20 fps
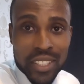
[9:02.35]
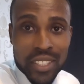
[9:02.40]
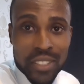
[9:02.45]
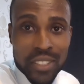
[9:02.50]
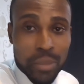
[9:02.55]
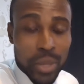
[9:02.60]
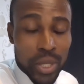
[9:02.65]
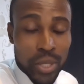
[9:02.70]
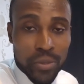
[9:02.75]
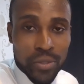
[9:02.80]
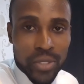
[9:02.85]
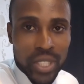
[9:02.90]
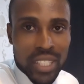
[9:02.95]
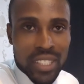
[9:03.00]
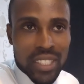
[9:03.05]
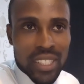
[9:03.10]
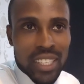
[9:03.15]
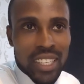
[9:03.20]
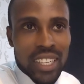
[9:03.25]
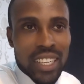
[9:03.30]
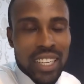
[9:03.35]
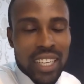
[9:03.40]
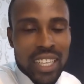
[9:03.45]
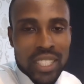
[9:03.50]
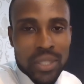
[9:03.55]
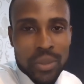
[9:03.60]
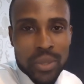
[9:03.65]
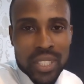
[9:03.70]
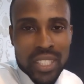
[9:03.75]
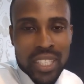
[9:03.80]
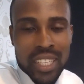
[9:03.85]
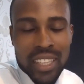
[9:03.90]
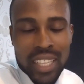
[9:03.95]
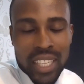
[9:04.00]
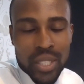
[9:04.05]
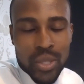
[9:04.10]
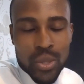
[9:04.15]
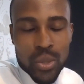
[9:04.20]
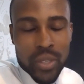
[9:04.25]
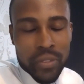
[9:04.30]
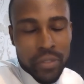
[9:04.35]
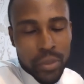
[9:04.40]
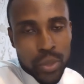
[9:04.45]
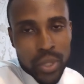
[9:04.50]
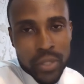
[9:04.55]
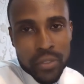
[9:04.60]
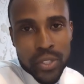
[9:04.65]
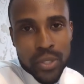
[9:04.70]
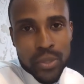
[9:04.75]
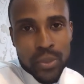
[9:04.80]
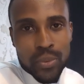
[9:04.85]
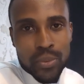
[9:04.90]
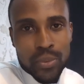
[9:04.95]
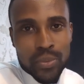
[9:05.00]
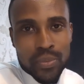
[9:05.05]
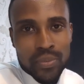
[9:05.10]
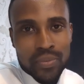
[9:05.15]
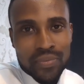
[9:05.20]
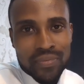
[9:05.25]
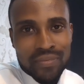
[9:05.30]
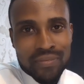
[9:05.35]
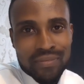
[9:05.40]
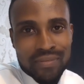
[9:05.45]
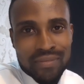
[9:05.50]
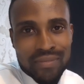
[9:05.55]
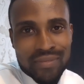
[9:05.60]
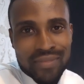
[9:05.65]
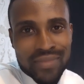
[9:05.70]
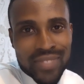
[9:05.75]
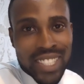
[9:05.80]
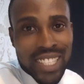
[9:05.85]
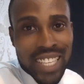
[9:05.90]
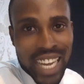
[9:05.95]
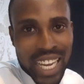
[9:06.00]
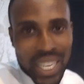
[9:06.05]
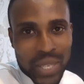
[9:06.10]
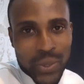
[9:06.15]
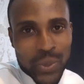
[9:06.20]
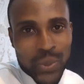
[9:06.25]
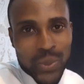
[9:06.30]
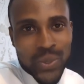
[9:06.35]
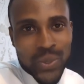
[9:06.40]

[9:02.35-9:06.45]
Special friends. I just want to say thank you to every one of you. Dalu.